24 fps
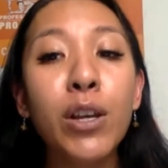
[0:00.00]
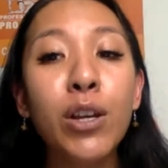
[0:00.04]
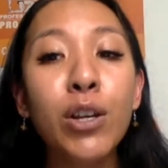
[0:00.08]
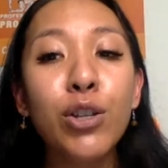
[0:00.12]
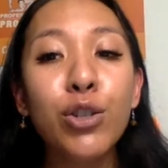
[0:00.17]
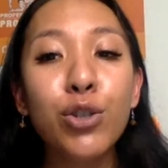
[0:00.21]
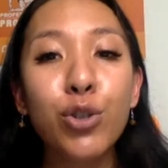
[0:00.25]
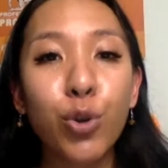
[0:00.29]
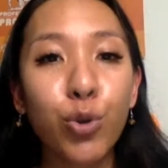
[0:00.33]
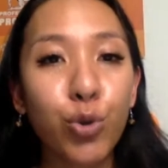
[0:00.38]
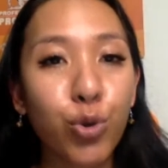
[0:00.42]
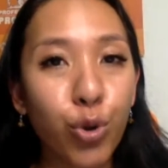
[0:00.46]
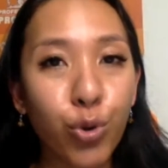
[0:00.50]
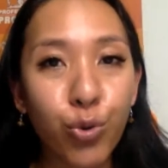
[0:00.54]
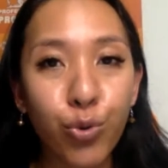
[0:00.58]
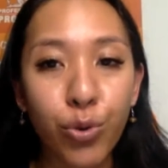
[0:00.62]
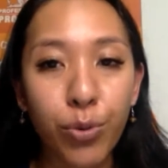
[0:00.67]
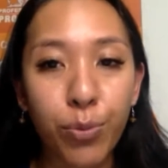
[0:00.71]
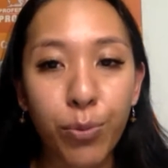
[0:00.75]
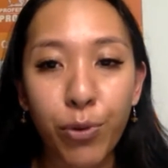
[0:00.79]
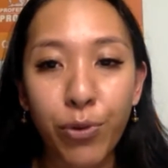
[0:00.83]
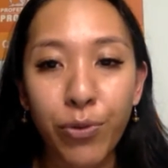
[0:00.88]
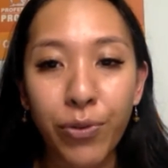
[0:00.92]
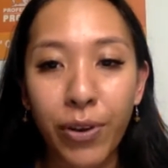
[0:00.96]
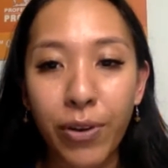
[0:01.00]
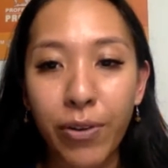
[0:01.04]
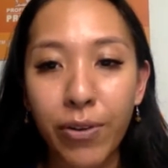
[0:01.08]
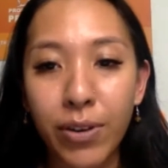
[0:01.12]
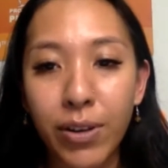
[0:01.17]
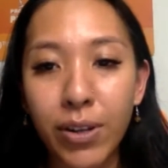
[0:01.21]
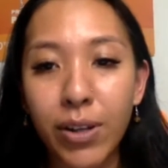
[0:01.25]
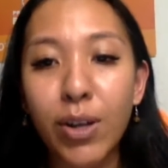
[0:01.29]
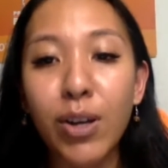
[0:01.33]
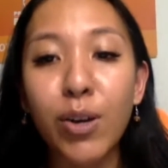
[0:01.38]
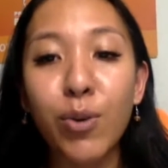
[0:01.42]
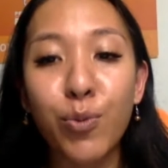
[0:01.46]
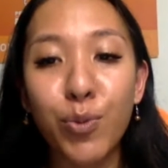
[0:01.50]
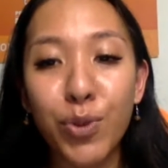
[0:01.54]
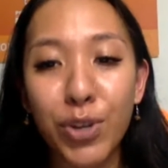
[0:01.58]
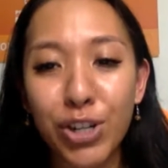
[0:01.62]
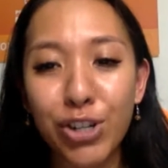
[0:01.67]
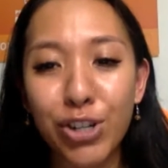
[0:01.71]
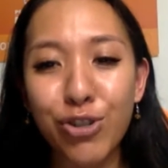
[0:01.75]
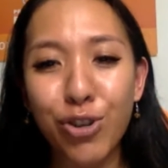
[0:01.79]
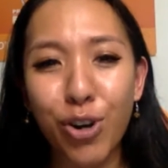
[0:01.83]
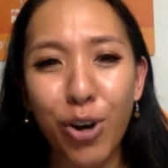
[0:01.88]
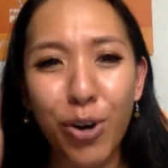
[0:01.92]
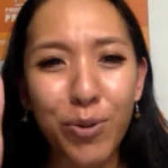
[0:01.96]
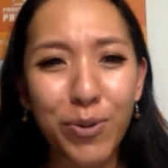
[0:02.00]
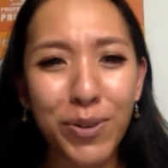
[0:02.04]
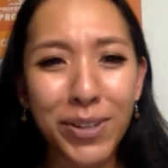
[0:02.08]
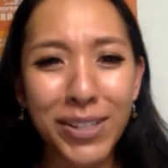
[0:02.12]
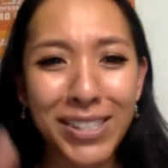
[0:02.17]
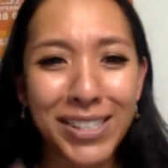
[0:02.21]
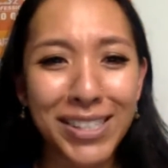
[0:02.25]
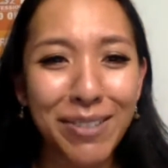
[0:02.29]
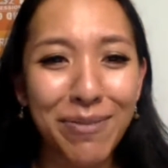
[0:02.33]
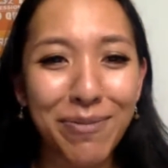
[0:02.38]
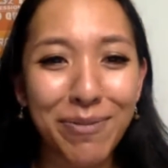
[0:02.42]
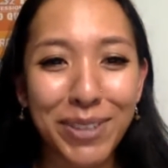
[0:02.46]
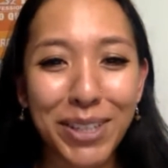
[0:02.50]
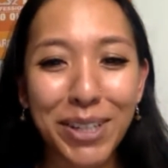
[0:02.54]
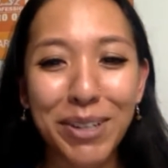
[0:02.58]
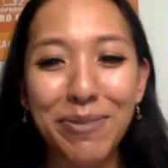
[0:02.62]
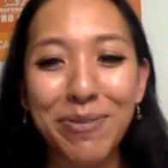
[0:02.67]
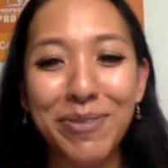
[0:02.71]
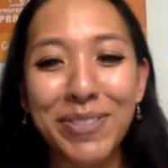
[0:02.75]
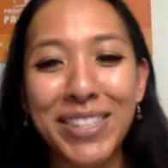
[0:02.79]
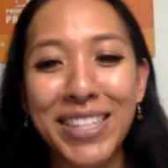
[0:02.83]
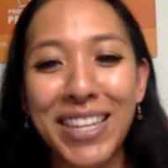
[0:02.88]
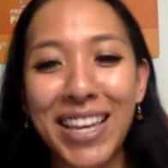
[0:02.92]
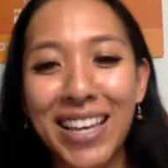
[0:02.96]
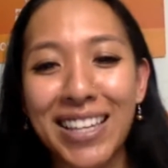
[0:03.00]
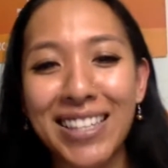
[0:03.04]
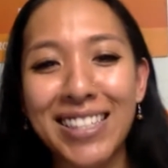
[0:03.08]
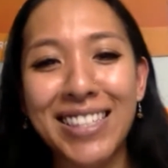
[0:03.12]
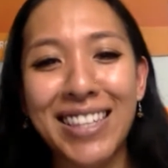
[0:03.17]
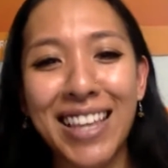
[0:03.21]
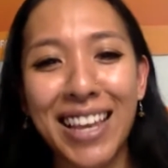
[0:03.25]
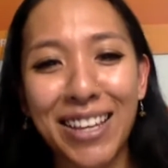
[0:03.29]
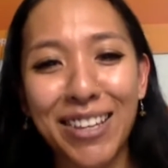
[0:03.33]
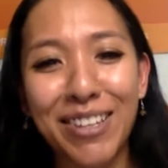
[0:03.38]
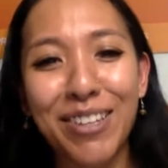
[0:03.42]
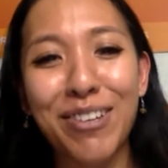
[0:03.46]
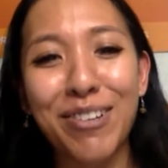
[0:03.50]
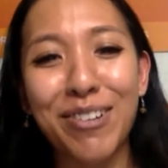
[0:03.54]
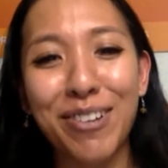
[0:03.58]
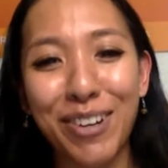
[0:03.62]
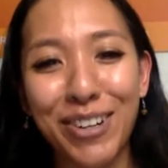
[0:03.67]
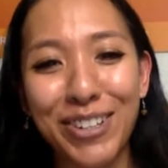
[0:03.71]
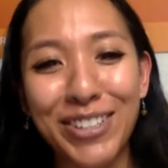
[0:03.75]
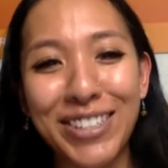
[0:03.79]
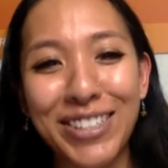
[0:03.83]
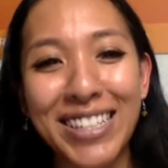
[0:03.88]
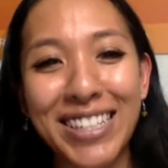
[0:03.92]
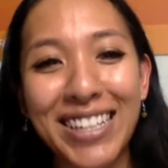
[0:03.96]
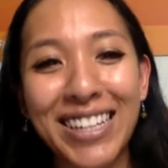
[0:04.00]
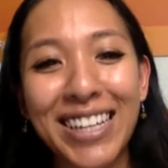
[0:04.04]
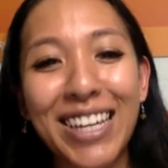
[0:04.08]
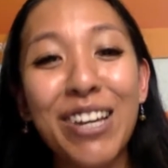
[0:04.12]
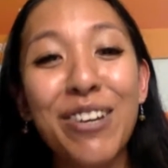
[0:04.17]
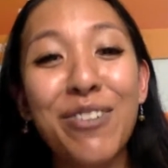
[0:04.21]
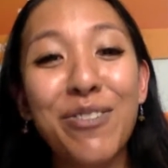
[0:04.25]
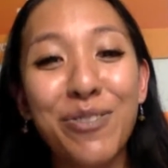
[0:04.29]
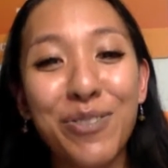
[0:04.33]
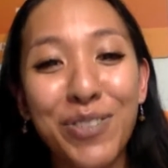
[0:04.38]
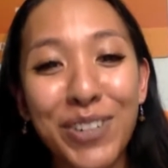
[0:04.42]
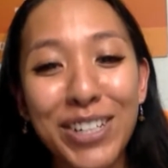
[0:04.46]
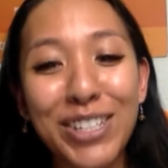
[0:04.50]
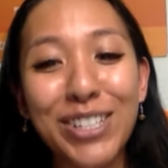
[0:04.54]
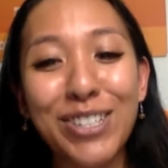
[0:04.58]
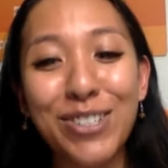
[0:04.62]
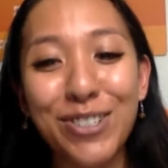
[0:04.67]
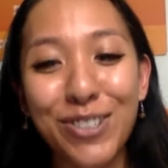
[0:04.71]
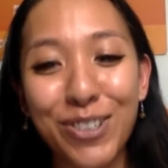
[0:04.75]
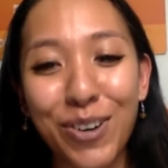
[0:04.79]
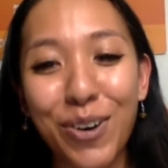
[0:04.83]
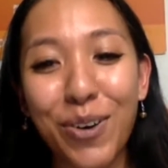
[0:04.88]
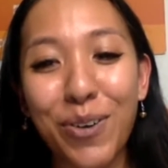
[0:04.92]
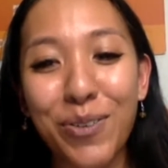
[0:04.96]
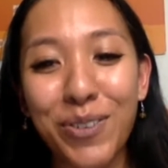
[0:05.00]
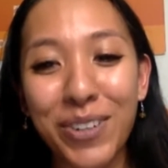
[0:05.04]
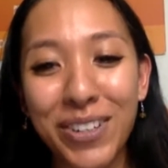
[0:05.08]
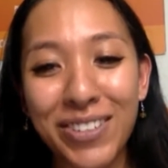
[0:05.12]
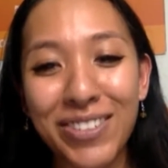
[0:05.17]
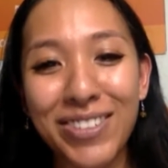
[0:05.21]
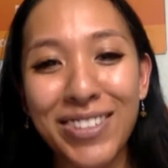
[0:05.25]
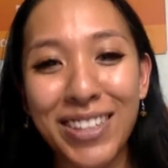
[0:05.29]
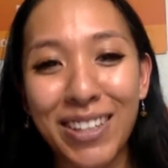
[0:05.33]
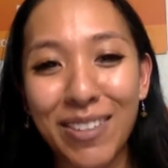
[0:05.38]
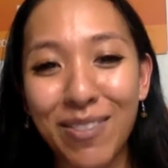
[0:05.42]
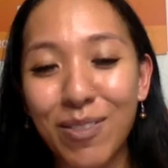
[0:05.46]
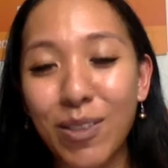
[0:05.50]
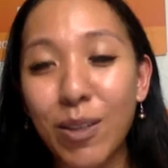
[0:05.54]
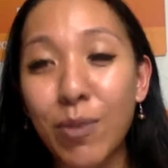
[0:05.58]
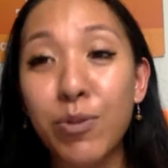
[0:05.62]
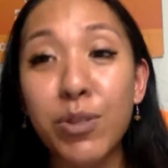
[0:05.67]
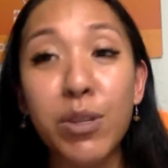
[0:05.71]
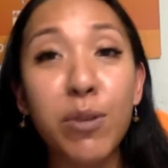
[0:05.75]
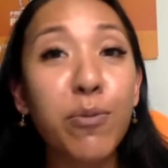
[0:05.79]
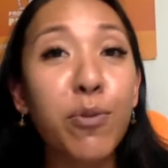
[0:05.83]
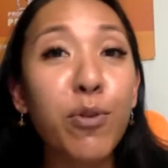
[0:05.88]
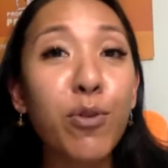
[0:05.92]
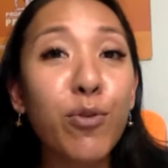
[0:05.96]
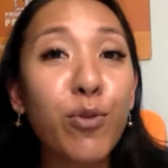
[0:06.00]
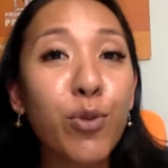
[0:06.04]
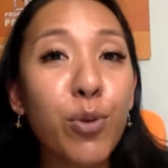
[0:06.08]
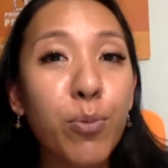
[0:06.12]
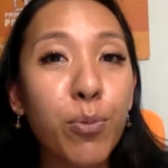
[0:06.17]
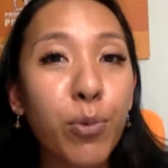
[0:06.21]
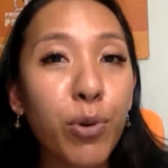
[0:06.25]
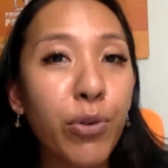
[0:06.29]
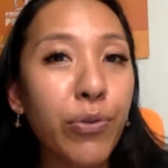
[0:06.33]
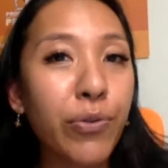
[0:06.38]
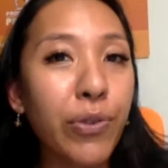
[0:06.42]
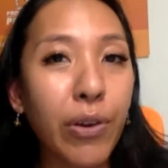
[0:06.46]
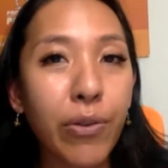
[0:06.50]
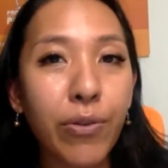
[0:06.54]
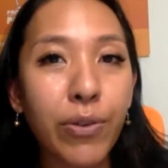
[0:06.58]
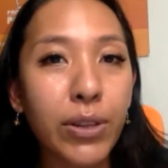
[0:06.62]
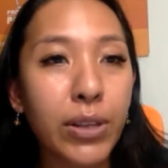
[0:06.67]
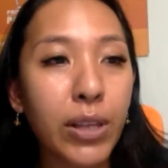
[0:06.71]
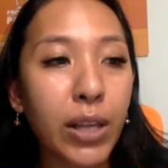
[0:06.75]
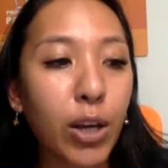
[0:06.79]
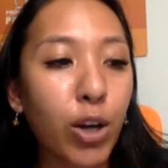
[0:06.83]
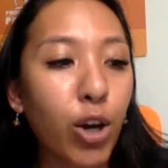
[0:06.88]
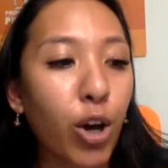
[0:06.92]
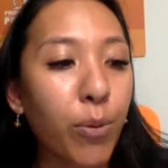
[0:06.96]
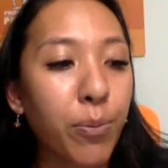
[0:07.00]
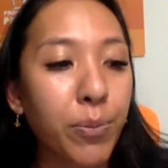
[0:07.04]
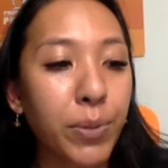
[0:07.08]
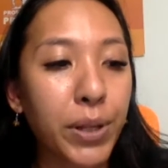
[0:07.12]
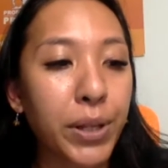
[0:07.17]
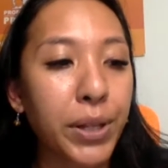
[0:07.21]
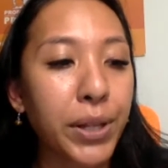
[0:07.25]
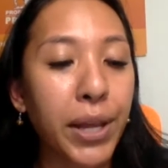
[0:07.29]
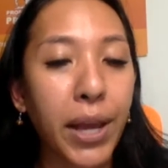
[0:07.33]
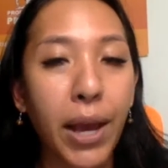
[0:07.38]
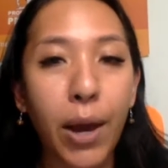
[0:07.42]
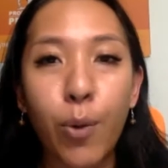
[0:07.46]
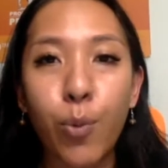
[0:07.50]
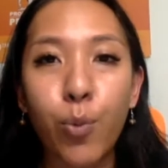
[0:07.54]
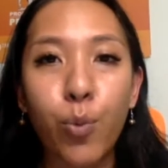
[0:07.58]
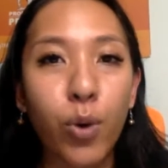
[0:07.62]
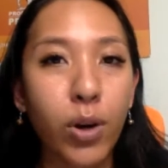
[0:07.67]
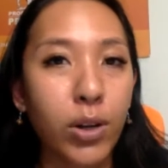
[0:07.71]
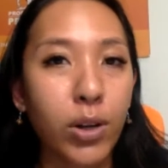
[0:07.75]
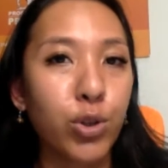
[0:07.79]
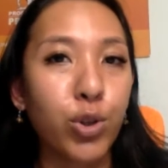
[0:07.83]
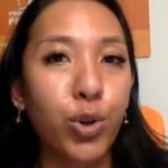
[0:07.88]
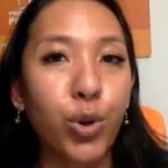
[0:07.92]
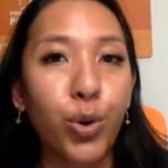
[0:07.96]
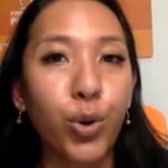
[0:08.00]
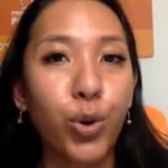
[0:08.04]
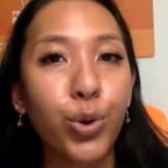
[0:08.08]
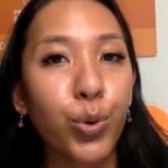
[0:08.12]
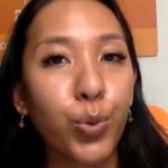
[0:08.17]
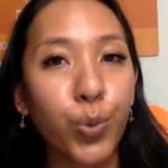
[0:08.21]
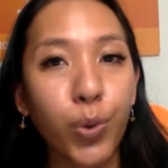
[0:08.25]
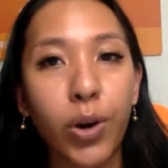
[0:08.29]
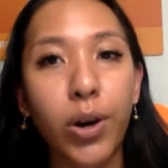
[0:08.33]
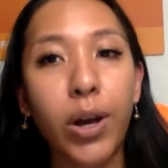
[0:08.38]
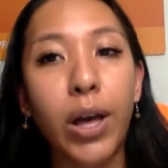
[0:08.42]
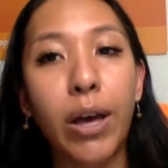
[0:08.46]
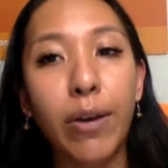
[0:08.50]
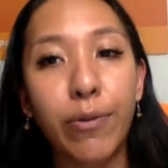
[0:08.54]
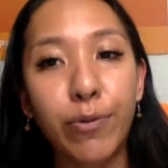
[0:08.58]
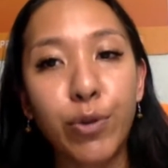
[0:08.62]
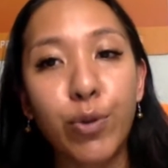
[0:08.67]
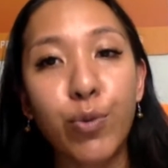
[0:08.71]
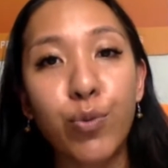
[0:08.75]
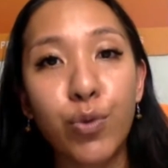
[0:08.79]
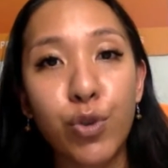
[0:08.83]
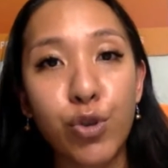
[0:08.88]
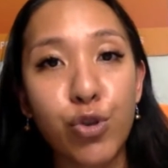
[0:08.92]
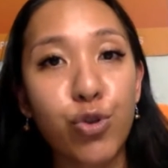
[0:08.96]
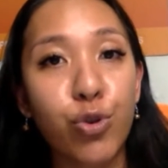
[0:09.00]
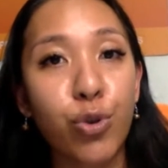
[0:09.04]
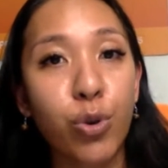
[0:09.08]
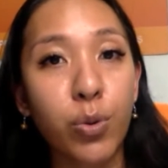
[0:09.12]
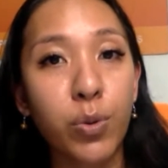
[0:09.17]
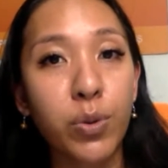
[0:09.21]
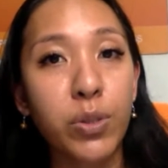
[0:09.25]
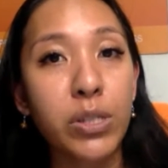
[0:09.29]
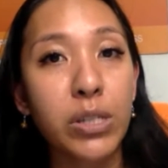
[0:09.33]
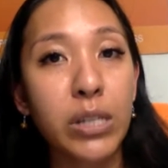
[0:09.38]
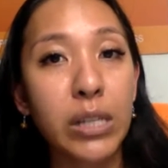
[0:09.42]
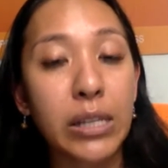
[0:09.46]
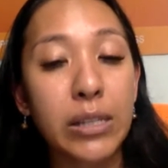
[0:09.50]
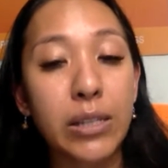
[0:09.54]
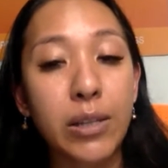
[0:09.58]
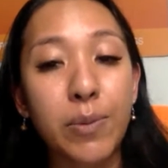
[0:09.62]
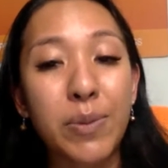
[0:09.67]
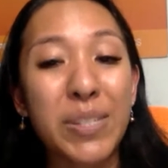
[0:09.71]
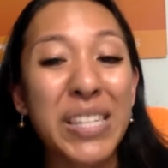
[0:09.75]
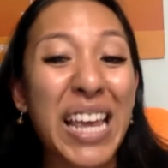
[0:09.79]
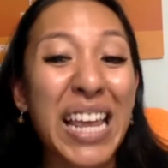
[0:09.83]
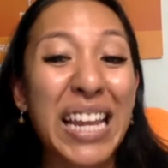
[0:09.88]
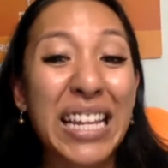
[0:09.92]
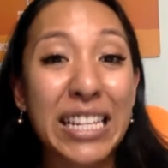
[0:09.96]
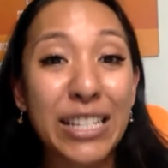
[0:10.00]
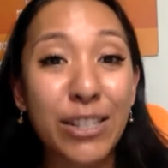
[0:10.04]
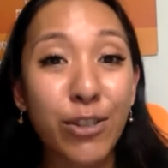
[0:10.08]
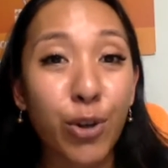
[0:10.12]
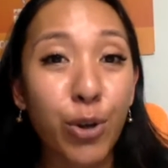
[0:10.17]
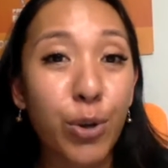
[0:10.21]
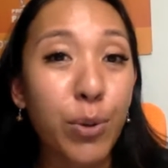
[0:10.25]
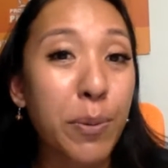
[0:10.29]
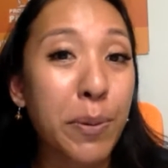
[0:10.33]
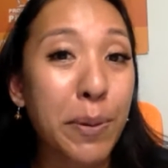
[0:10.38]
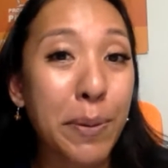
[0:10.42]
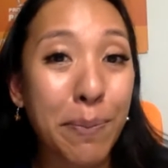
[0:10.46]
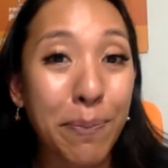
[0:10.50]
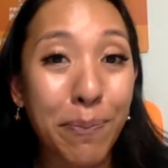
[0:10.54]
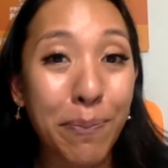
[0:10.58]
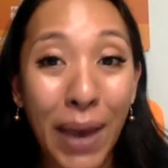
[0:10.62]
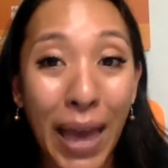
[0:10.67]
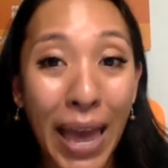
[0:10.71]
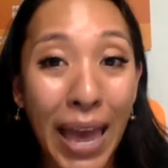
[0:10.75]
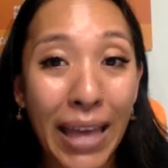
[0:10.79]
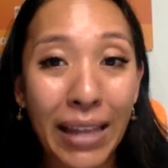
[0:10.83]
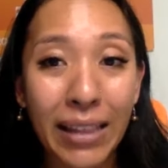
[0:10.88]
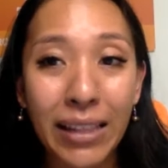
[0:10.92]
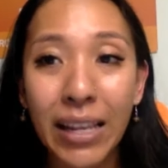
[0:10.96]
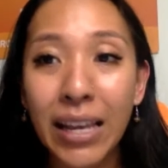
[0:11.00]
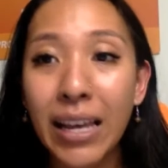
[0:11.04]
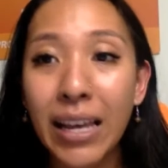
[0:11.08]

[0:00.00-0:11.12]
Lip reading: So don't remove it. Withdrawal symptoms. Yes, thank you, Audie. Withdrawal symptoms. If you remove everything completely at one go, you will have the withdrawal symptoms, and it's going to be bad.